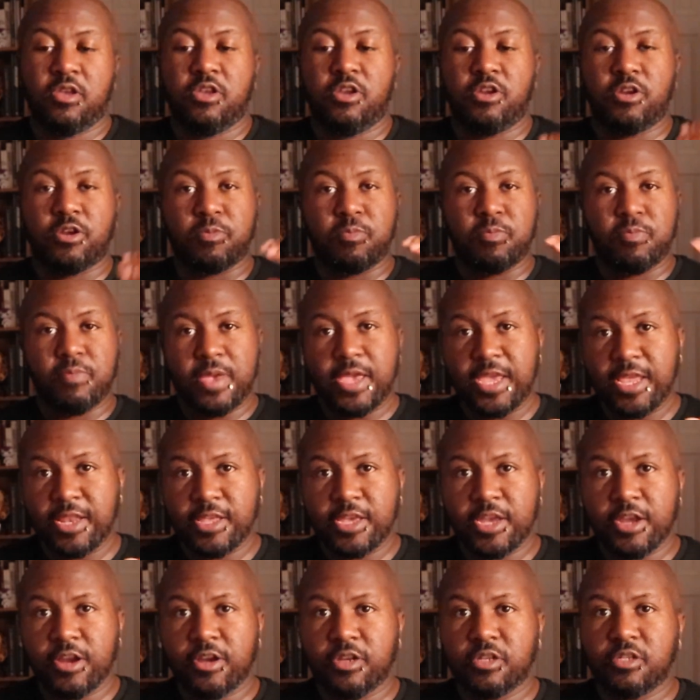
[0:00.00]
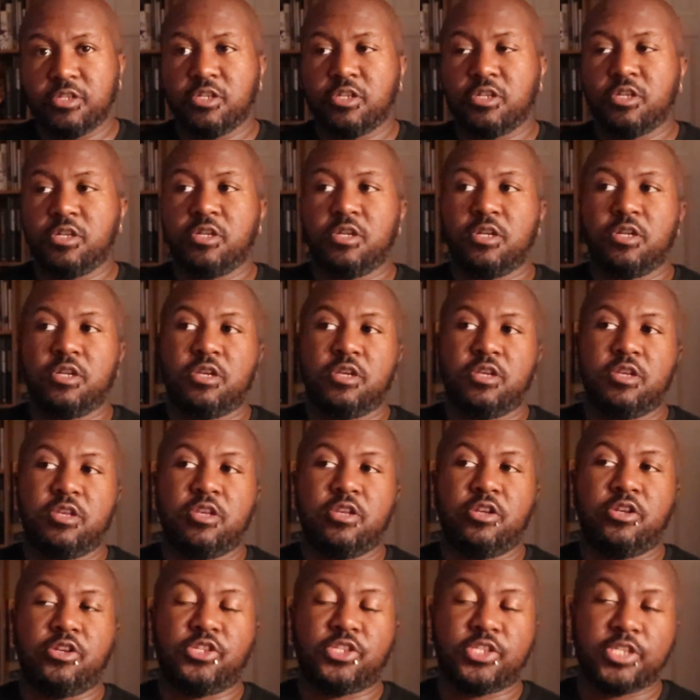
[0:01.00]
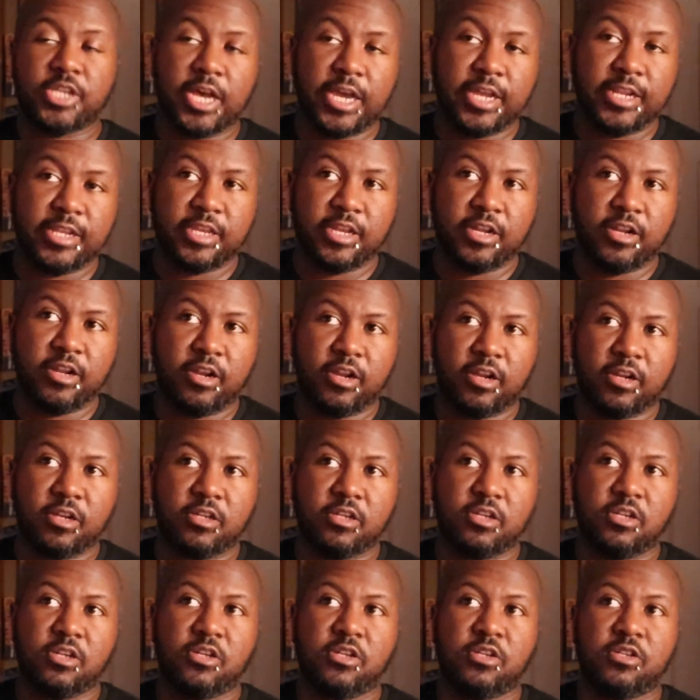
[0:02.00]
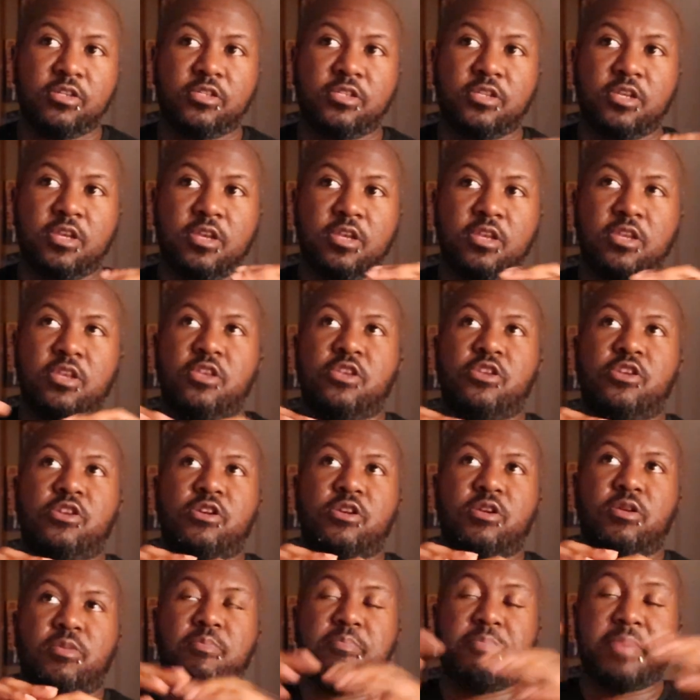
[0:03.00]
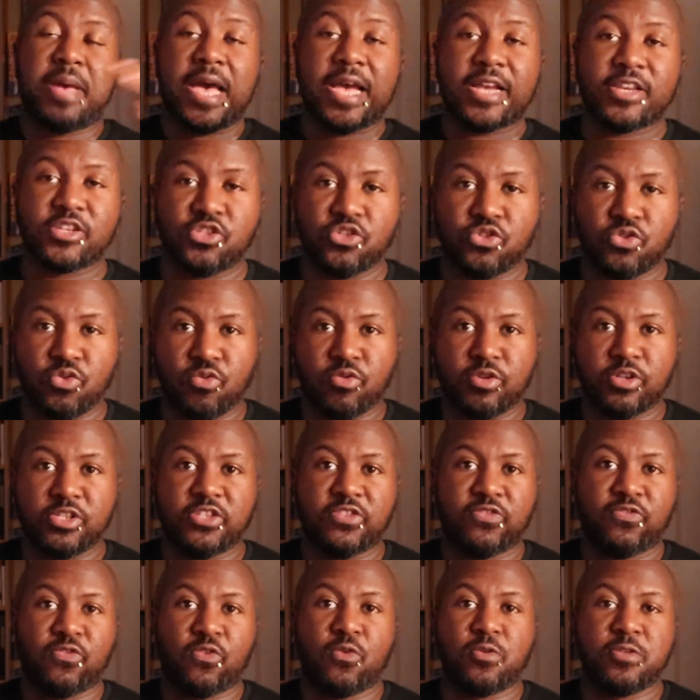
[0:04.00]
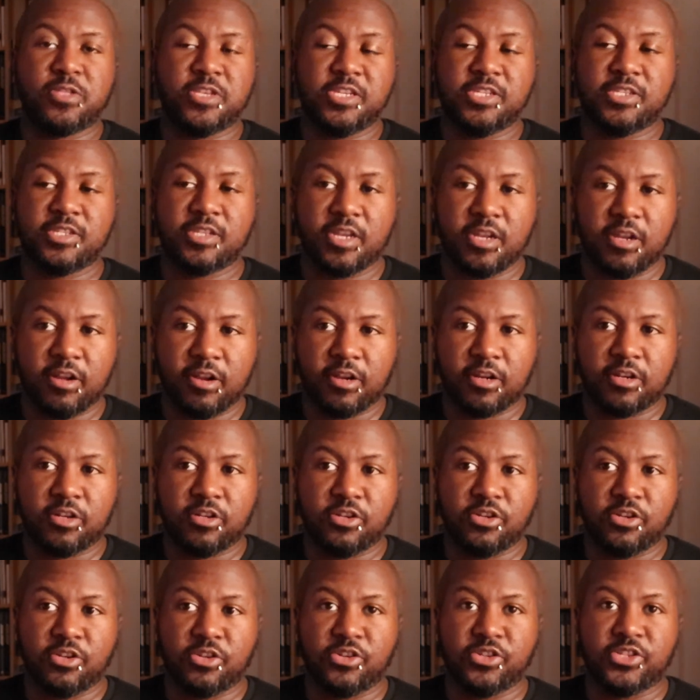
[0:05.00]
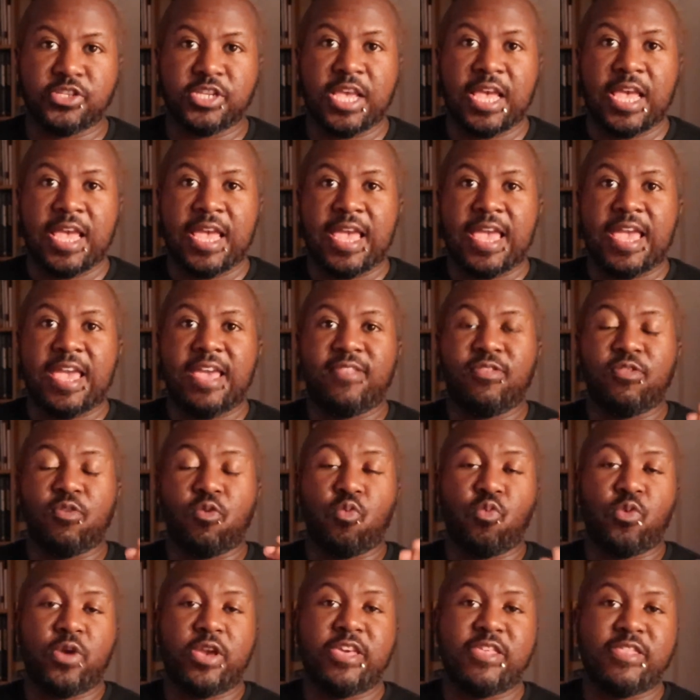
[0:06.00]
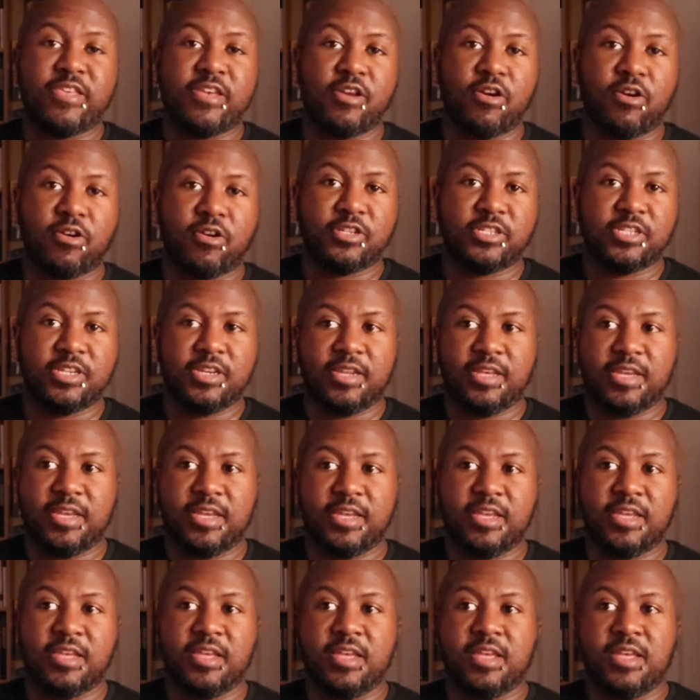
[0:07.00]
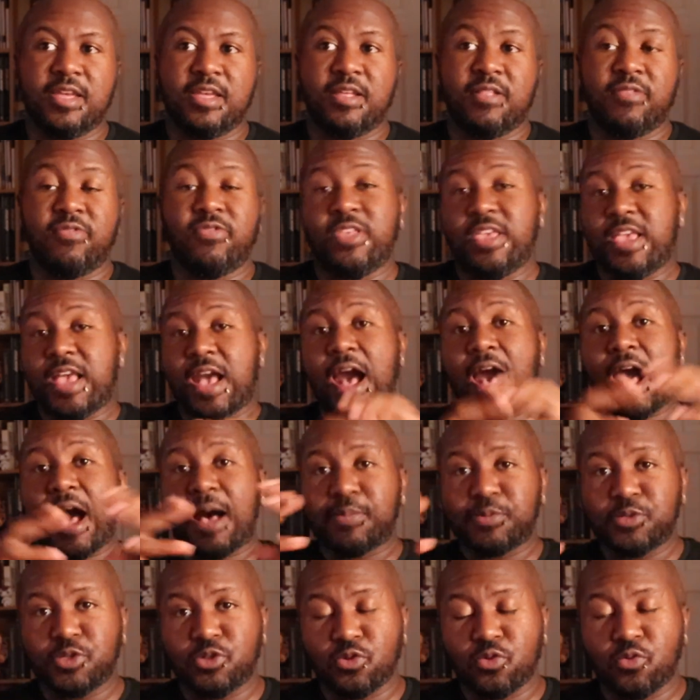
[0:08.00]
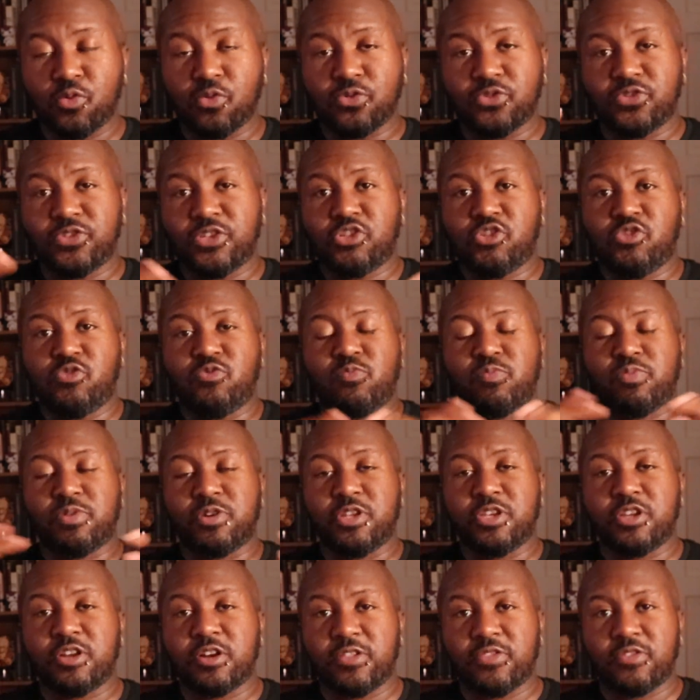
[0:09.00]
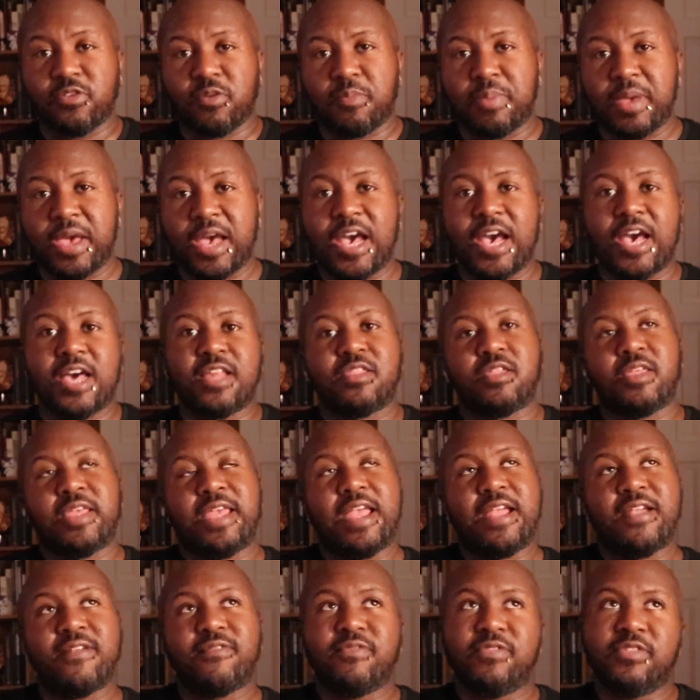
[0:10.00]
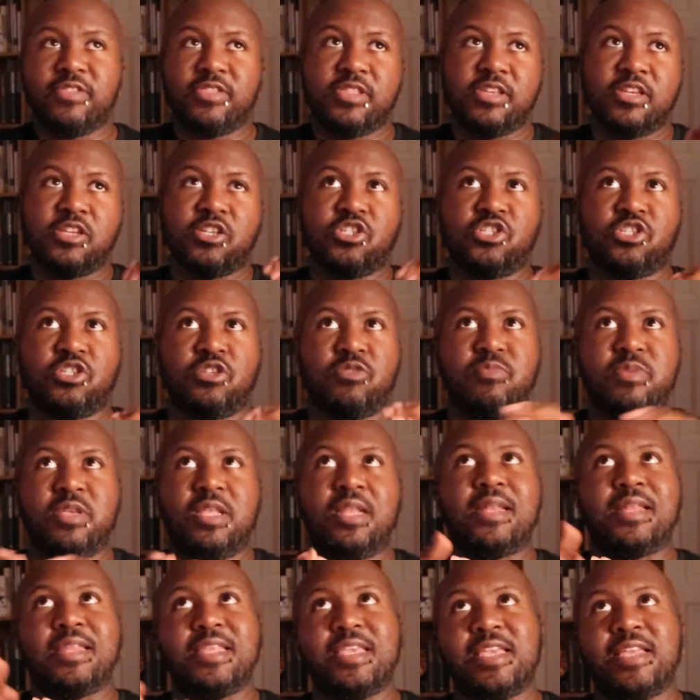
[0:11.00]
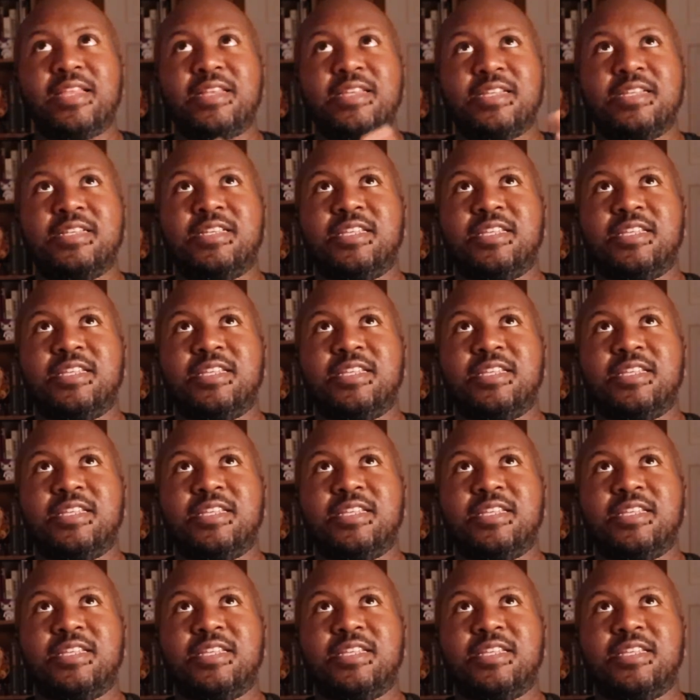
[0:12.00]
Your main character, your side characters, your backstories for these characters, and the way they today, the obstacles that you're putting on their path, everything should be linked